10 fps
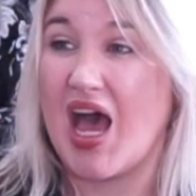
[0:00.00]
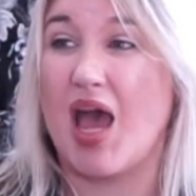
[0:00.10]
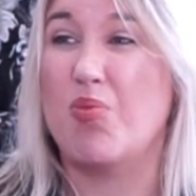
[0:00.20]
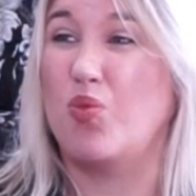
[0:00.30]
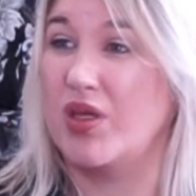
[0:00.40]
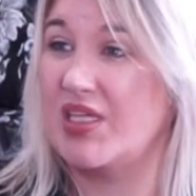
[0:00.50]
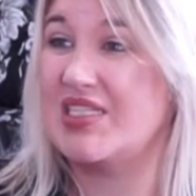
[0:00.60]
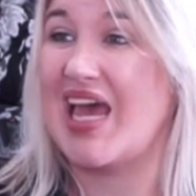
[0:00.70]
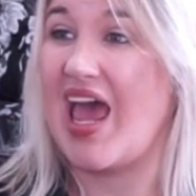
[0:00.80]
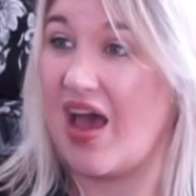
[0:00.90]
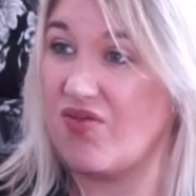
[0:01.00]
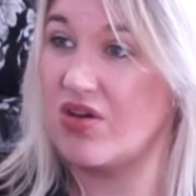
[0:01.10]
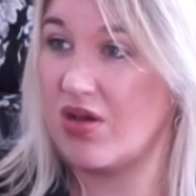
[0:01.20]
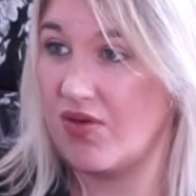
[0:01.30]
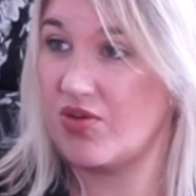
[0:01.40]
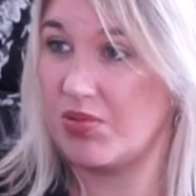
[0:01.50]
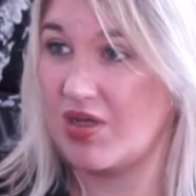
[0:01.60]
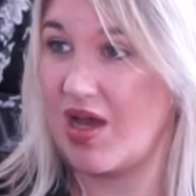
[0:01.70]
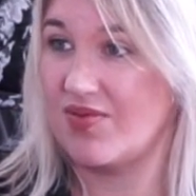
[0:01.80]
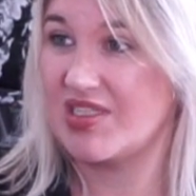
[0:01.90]
I'm willing to have uncomfortable
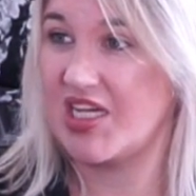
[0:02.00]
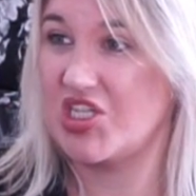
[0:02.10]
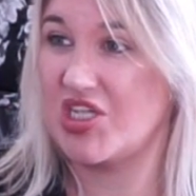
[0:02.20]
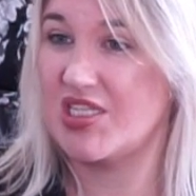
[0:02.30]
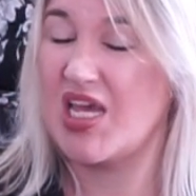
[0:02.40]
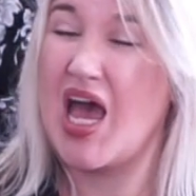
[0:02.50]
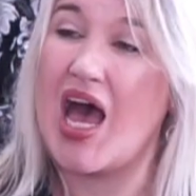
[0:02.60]
conversations.